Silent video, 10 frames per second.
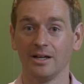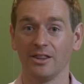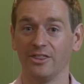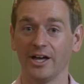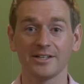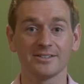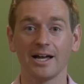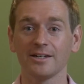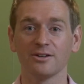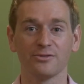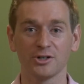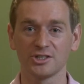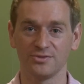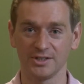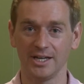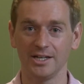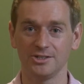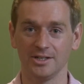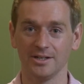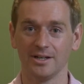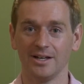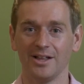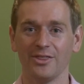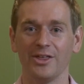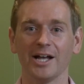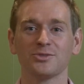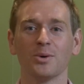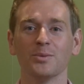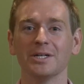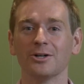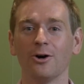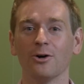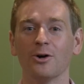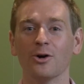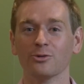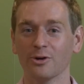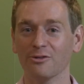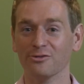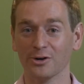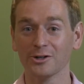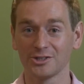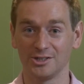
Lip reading: That's not diversification. That's what we call reverse